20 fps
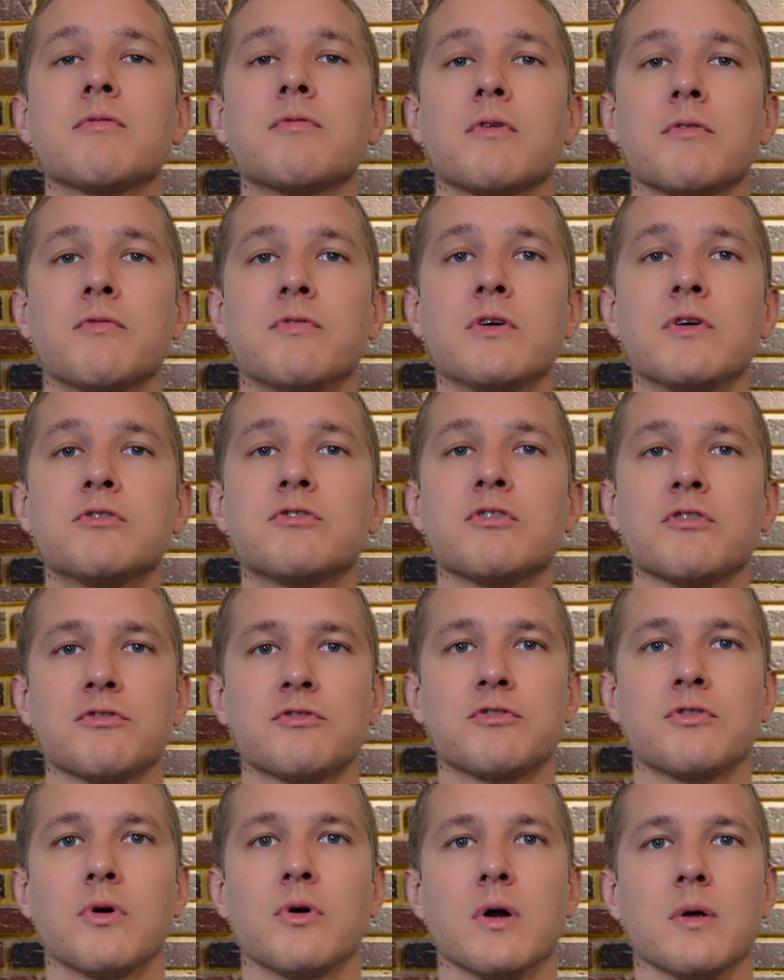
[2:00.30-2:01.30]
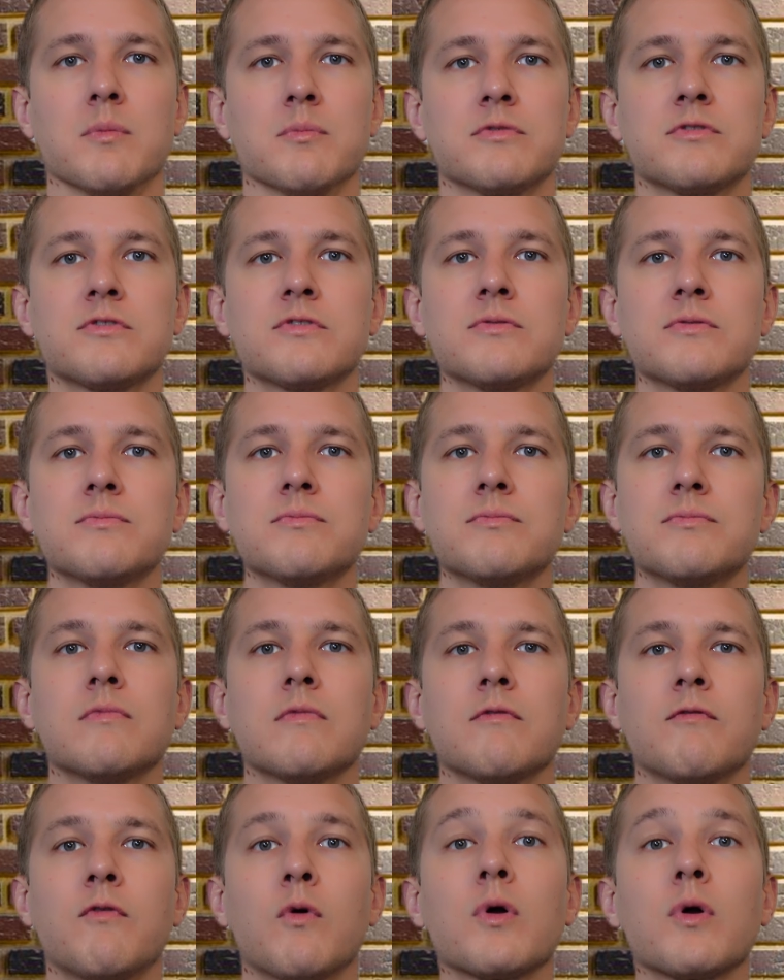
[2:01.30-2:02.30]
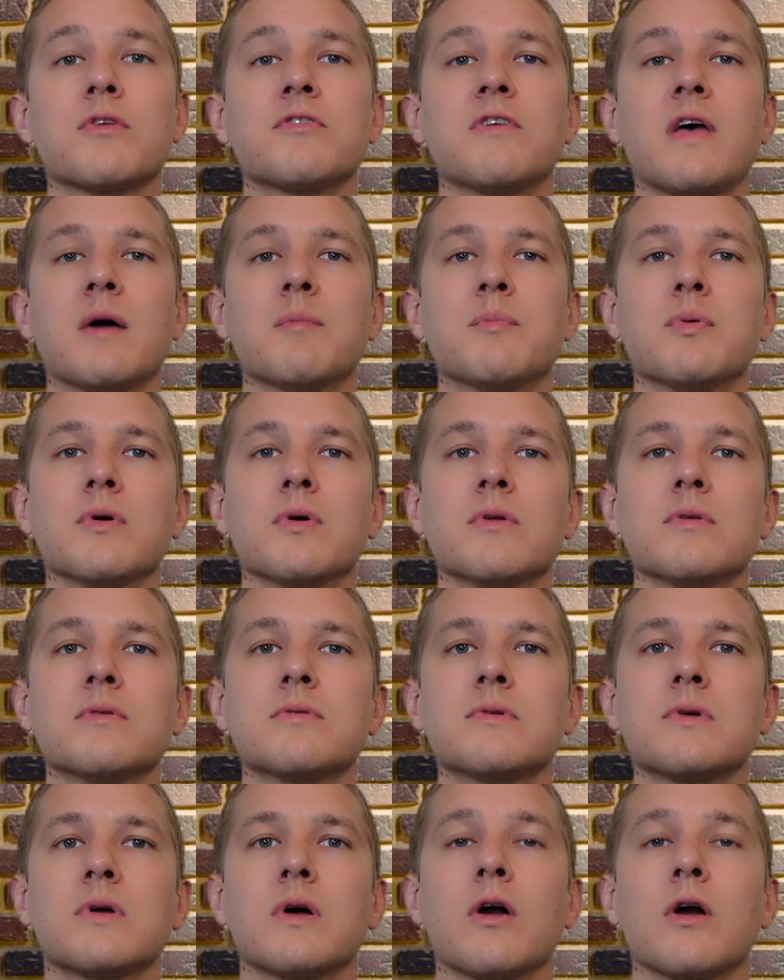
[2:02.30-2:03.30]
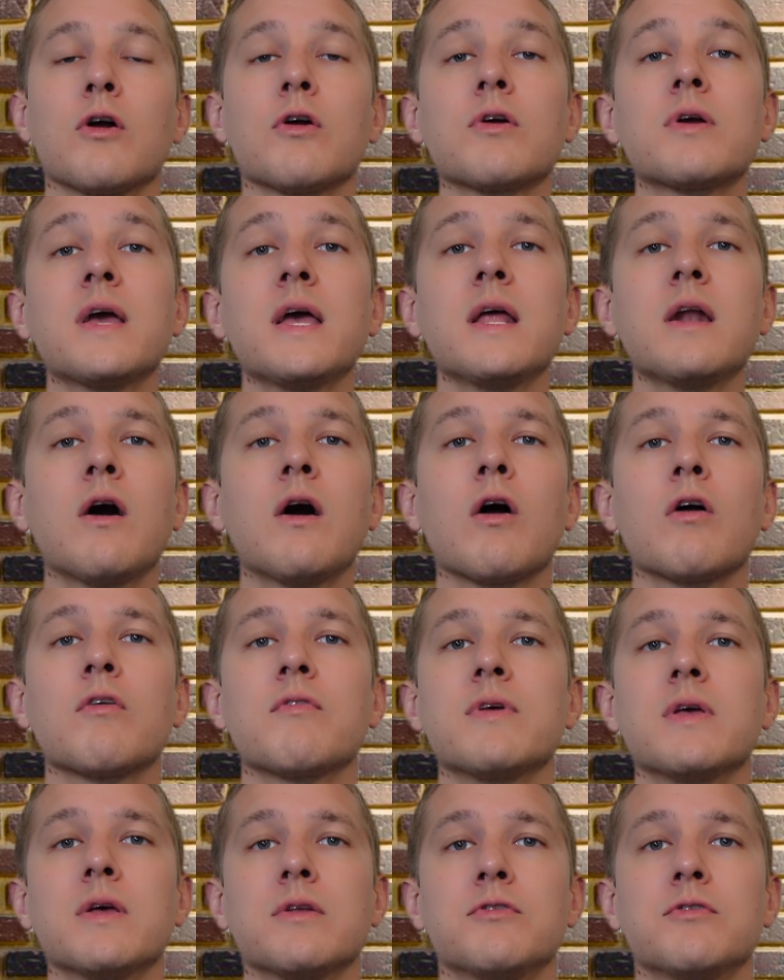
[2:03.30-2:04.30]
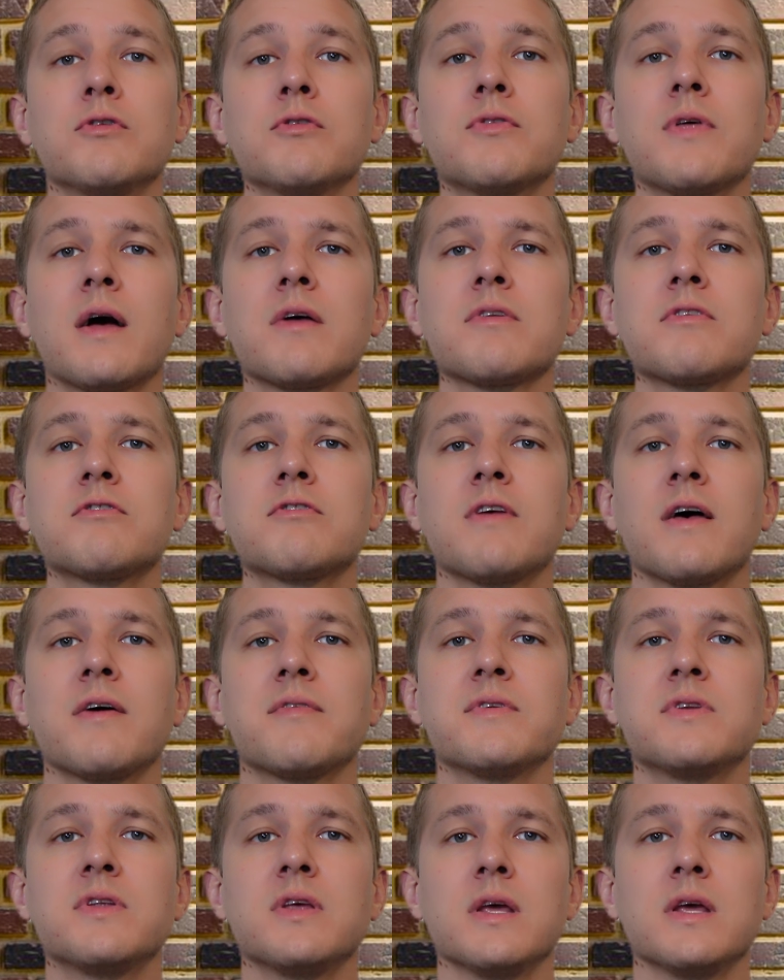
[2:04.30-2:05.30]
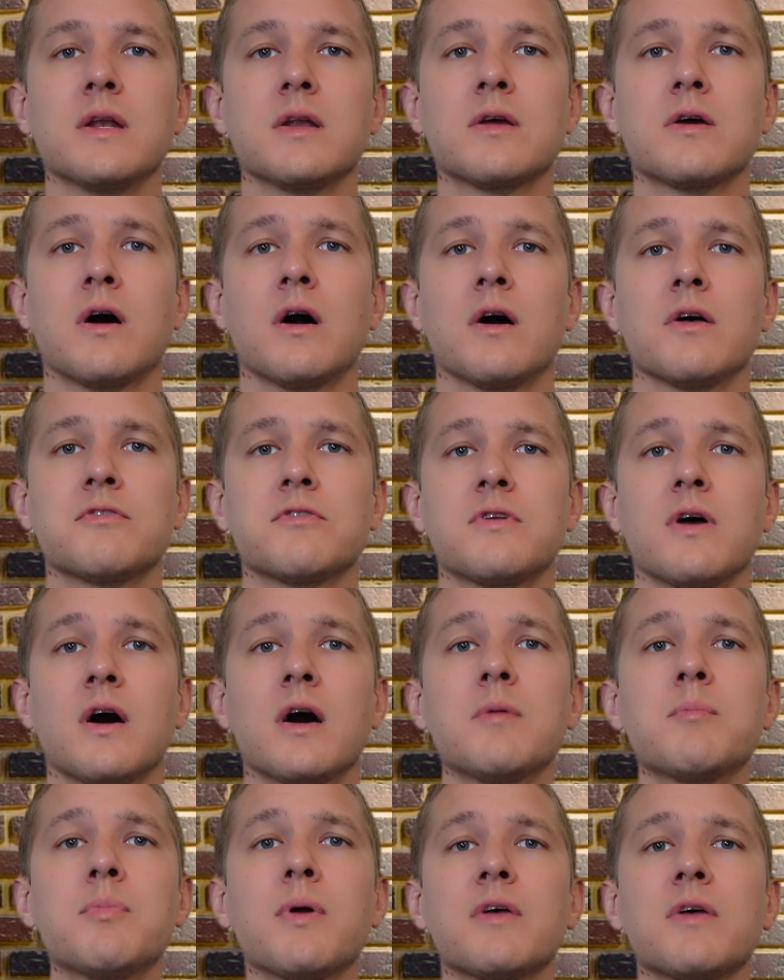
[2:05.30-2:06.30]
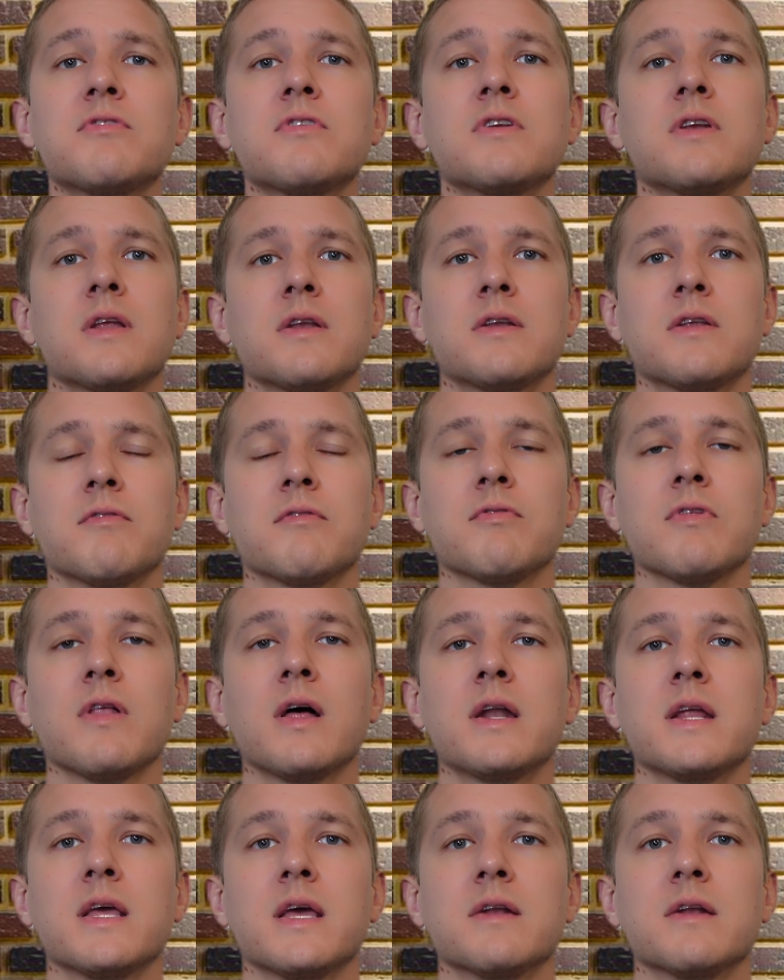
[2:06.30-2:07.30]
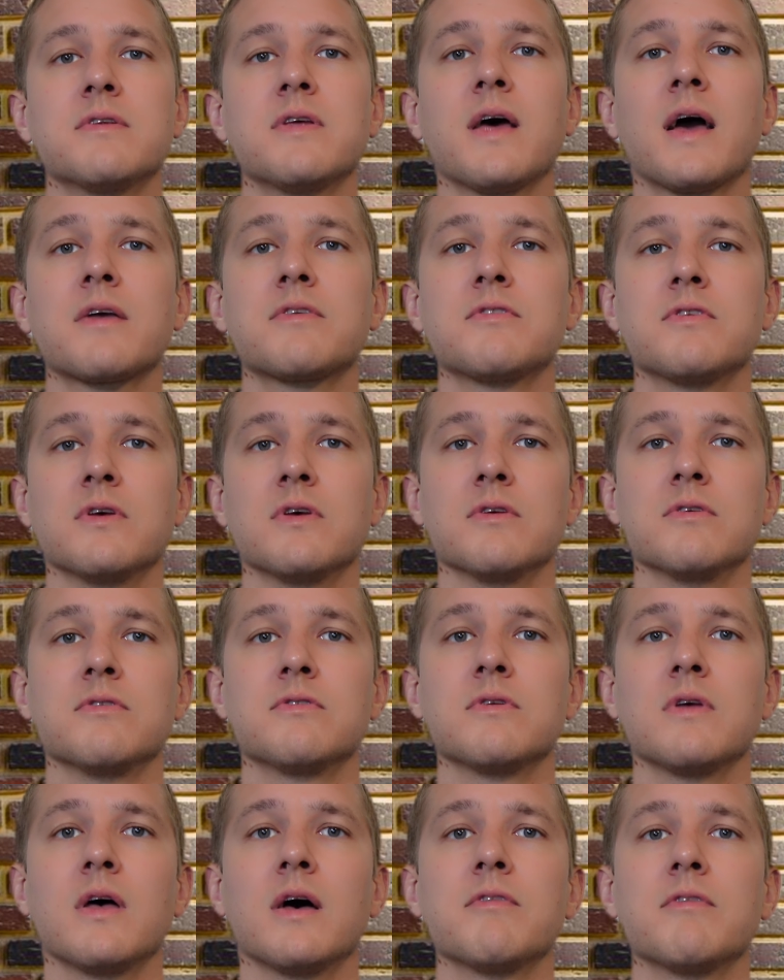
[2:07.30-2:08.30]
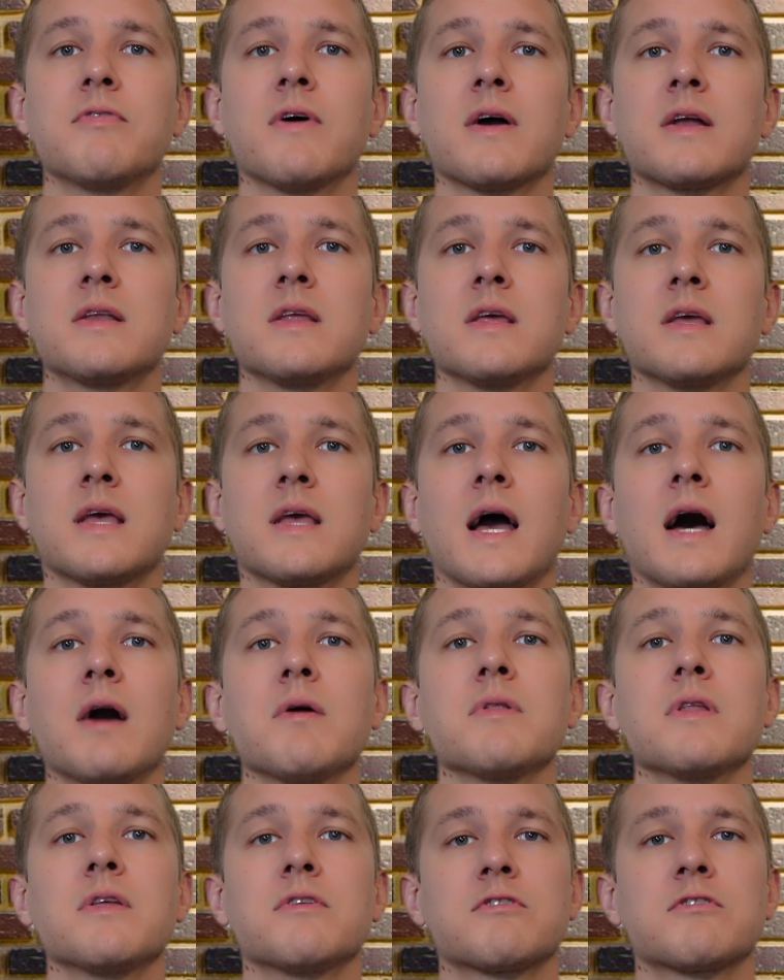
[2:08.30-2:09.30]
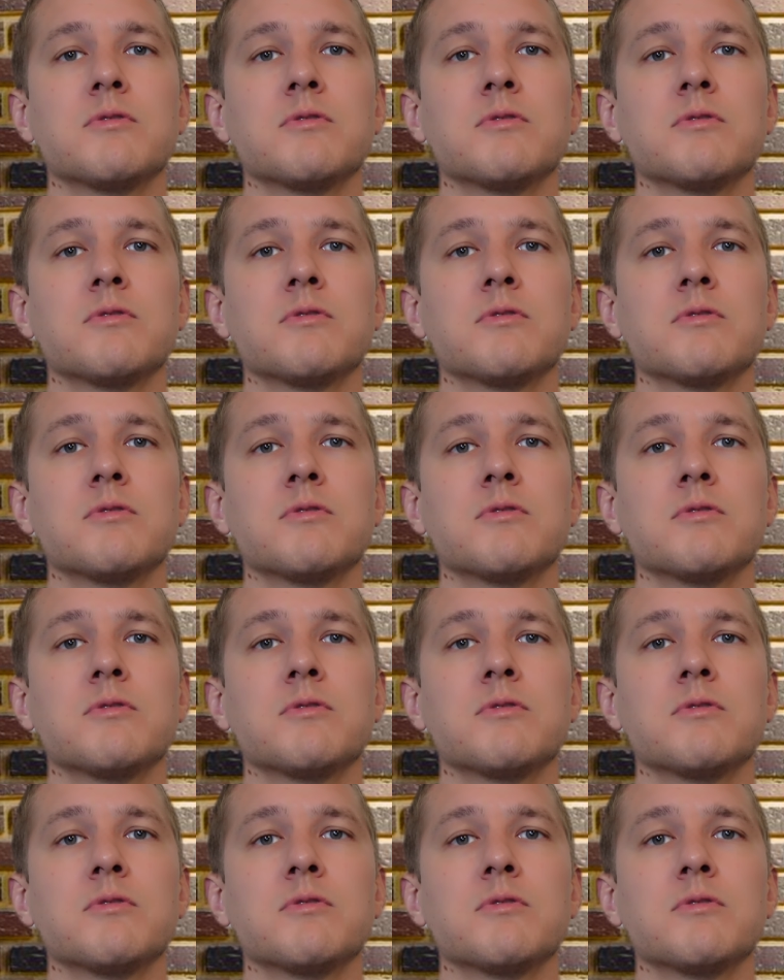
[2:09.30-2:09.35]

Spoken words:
for future storms. For example, Hurricane Harvey in 2017 caused unprecedented flooding in Texas, affecting countless